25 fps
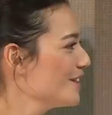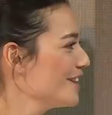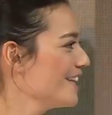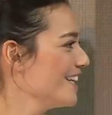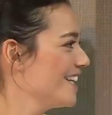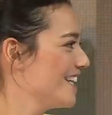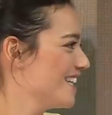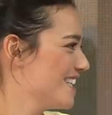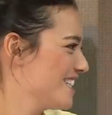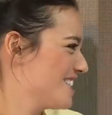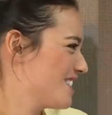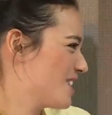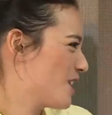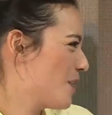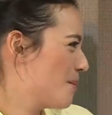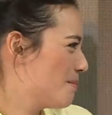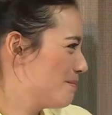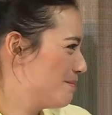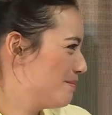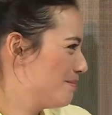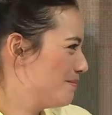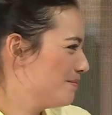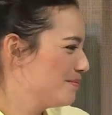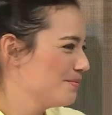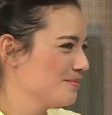you think it is,
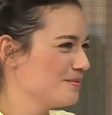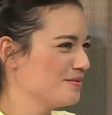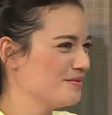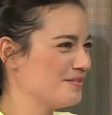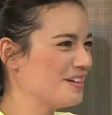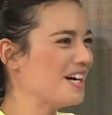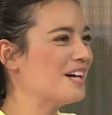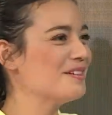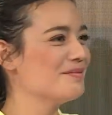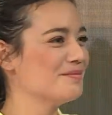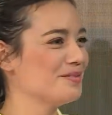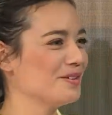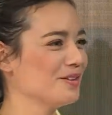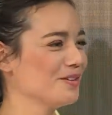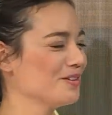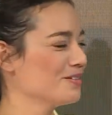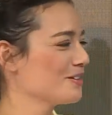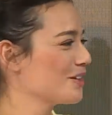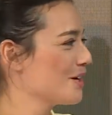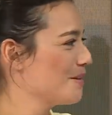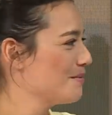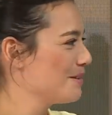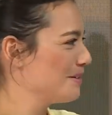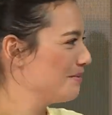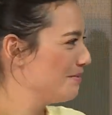
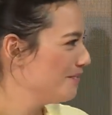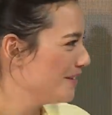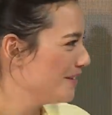ball coming